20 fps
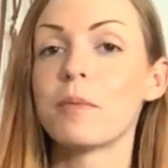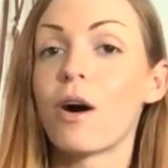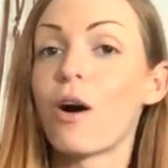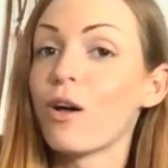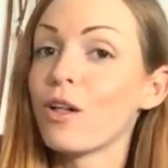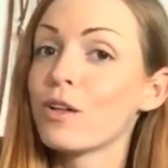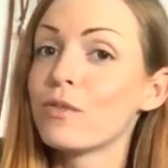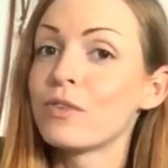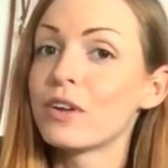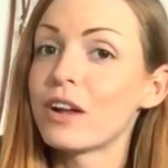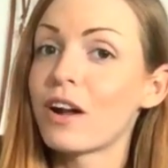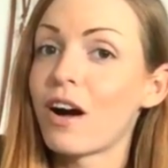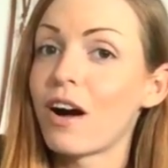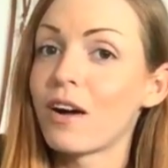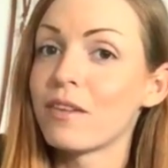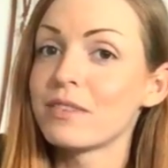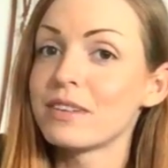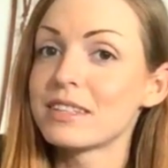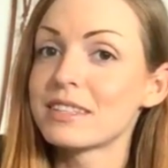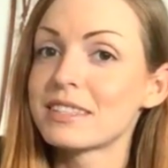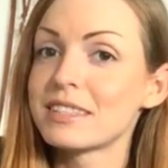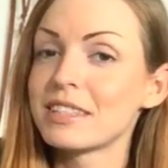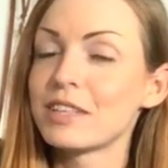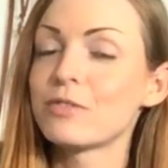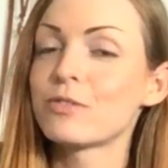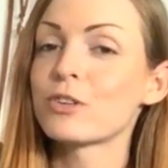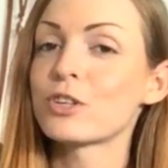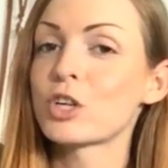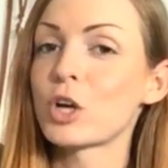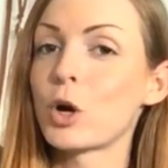All of it obviously
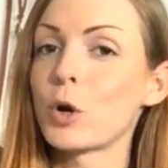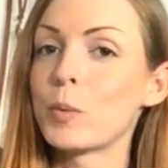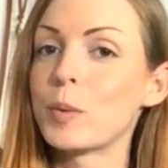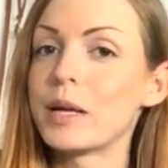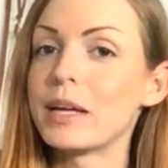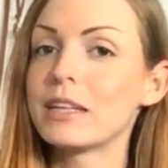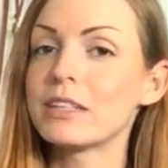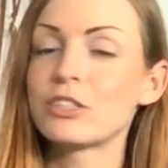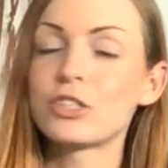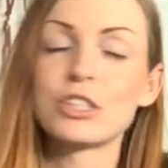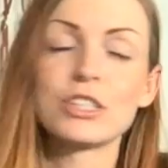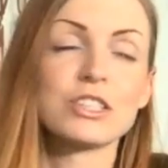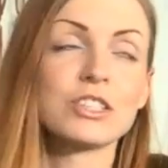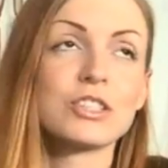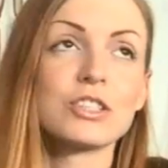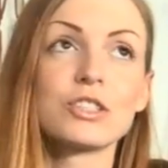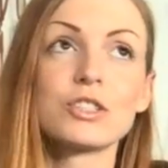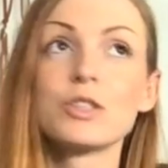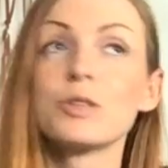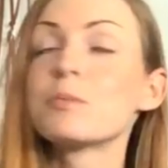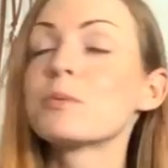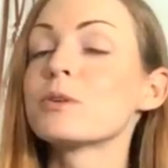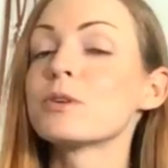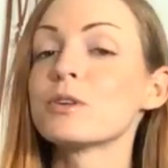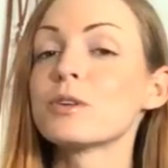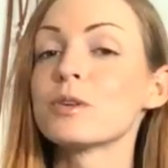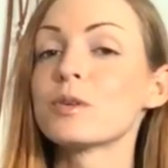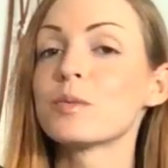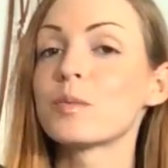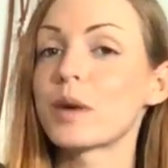for Chobit. She is
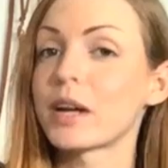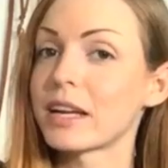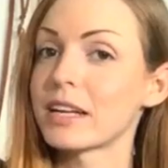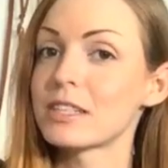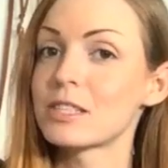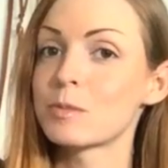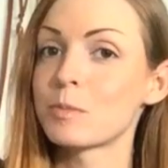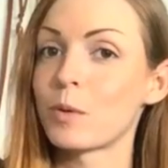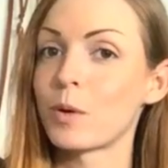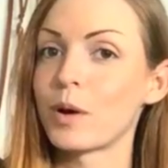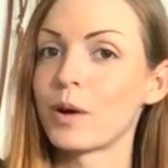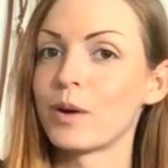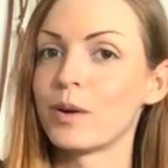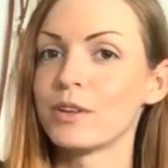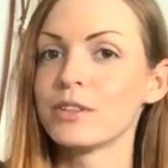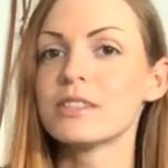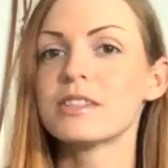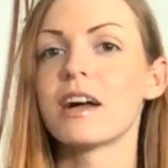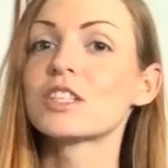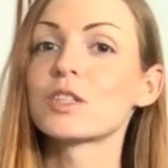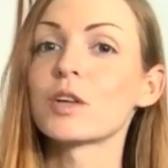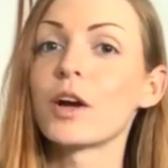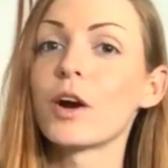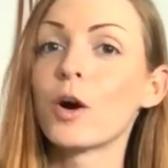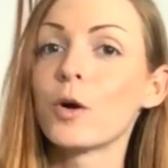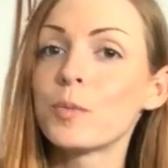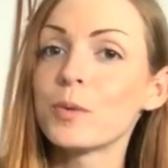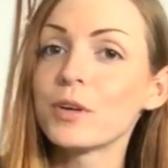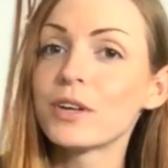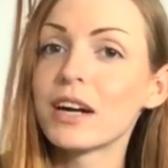super wicked spoiled. So I
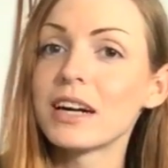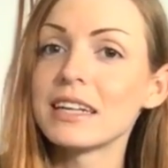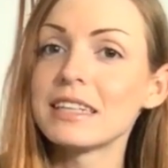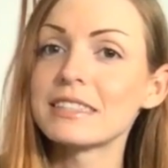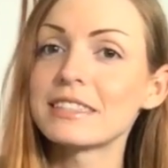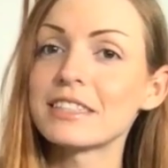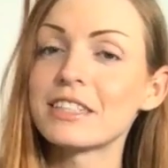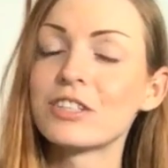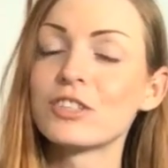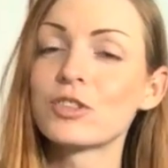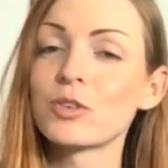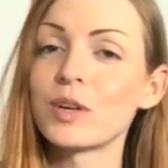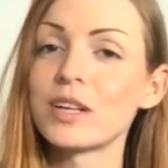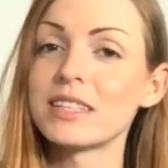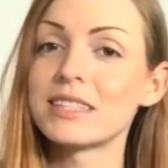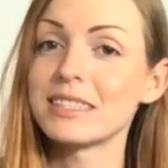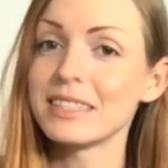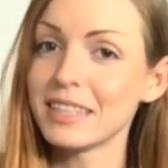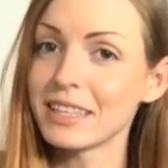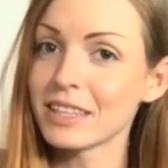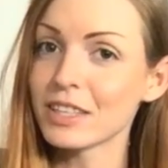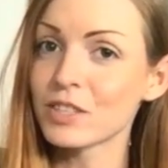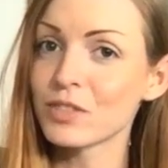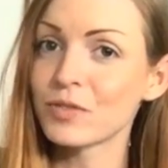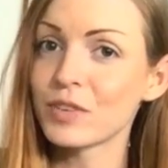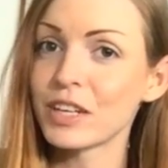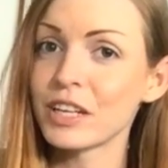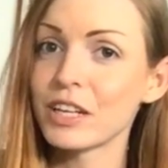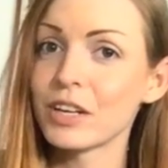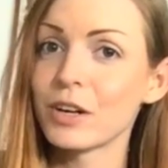hope you guys enjoyed seeing this
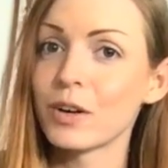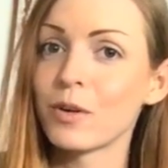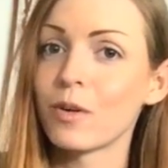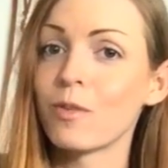video.